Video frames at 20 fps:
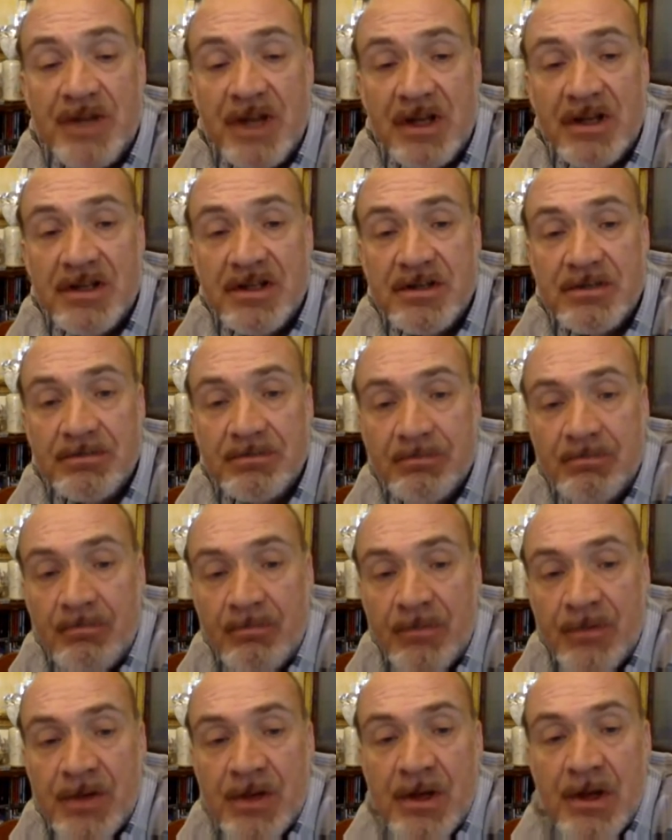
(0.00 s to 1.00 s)
objects.
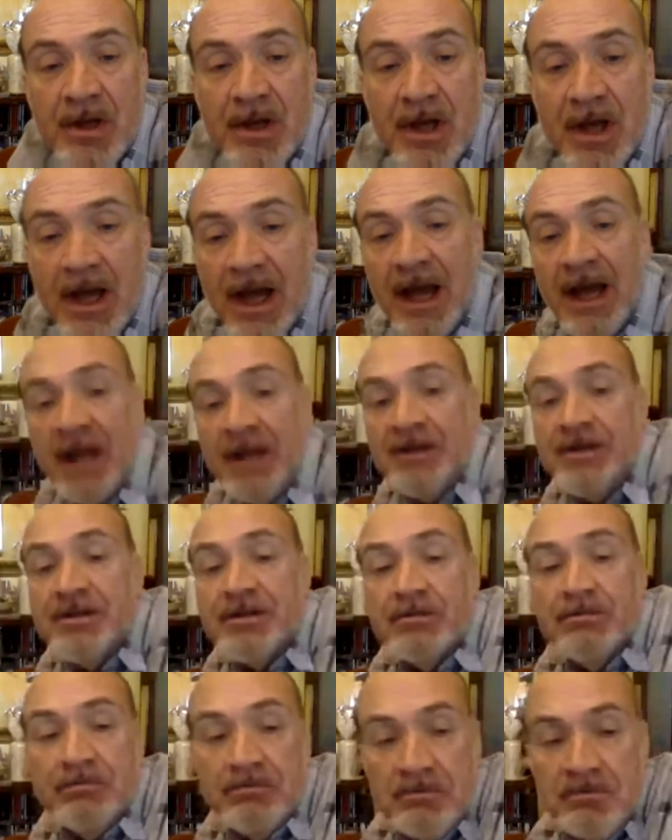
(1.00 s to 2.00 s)

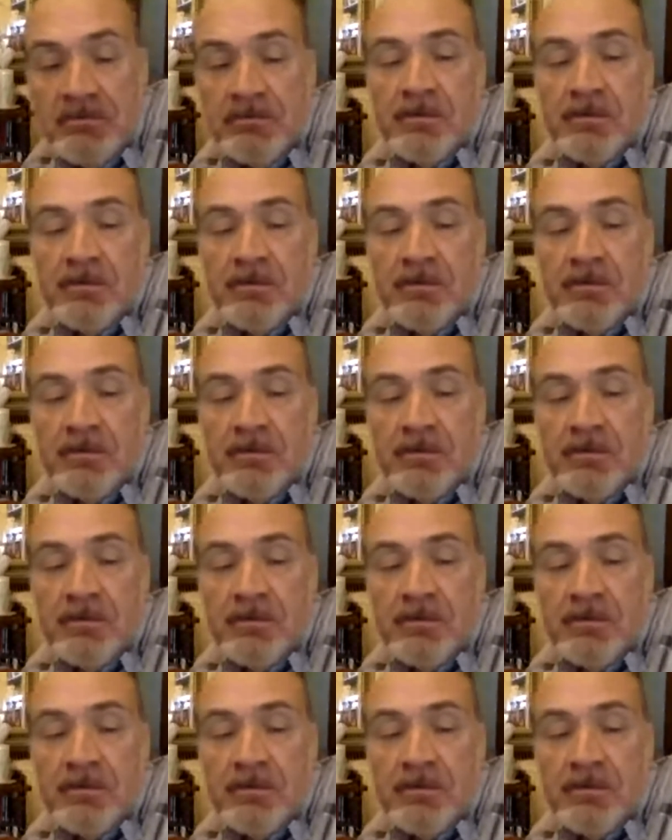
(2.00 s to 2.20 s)
And